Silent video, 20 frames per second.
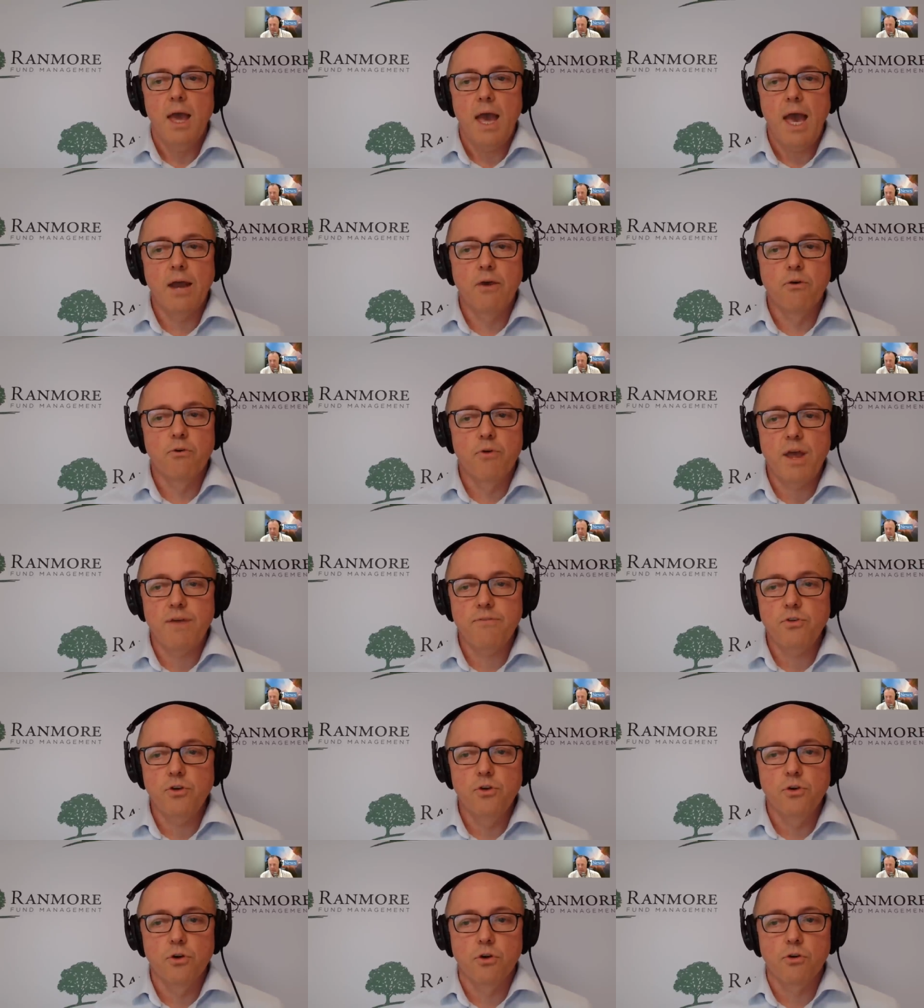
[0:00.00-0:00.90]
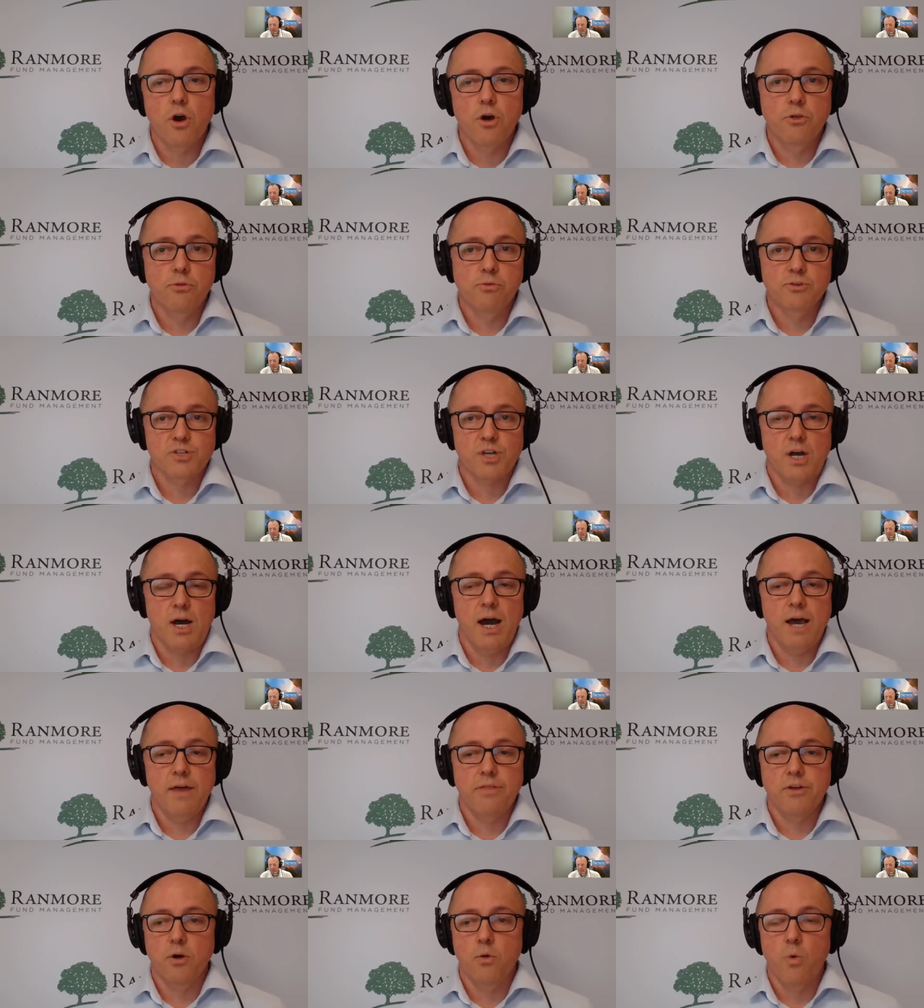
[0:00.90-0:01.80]
And revenue growth was
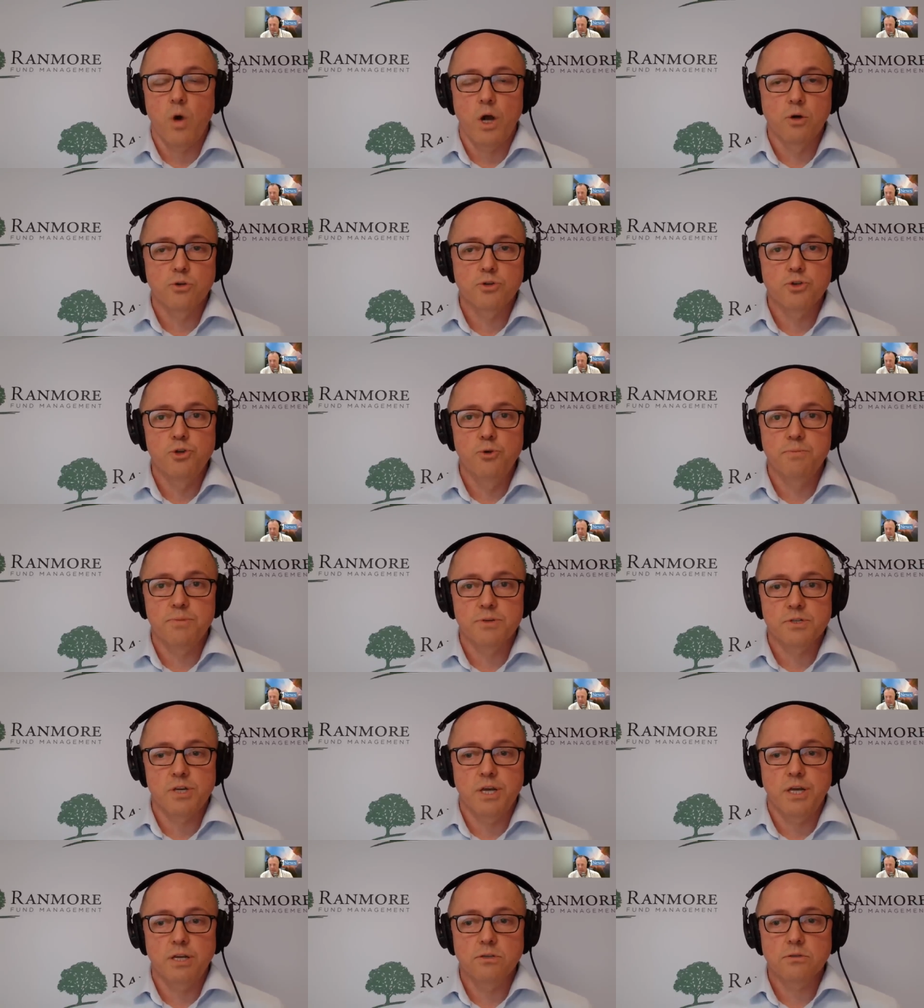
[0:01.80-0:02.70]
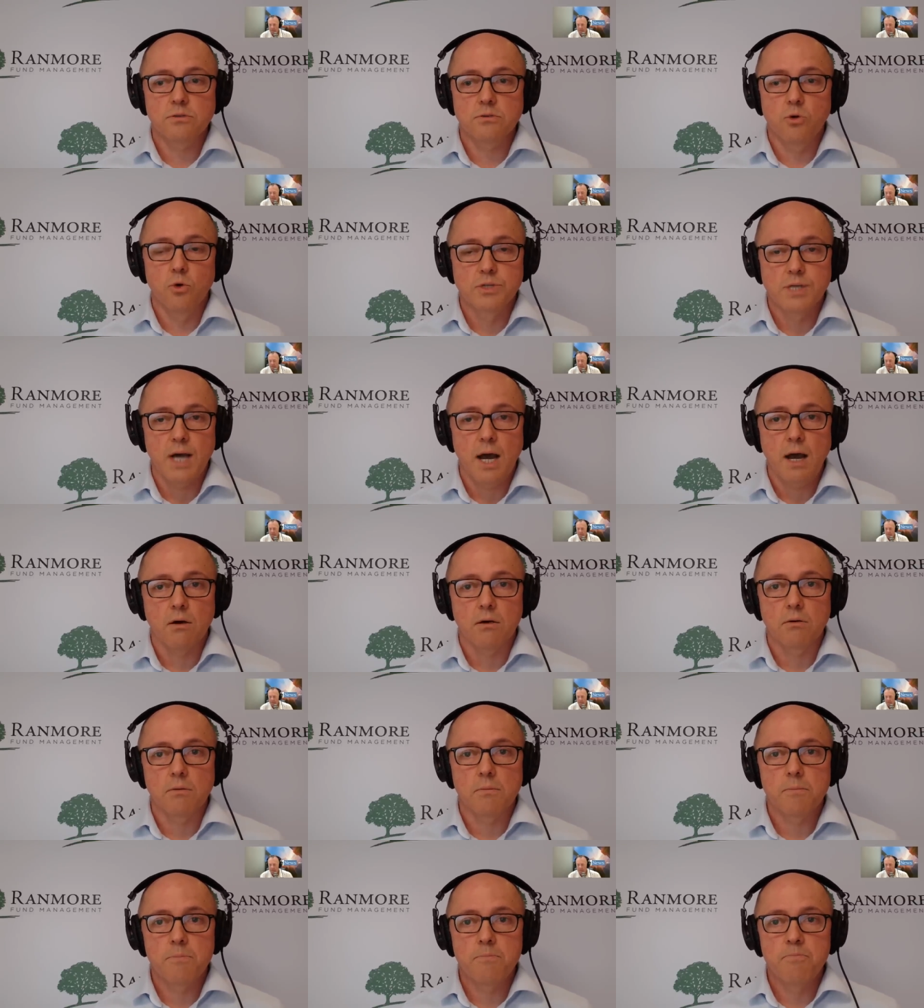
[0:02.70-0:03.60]
either 1 or 2% or down.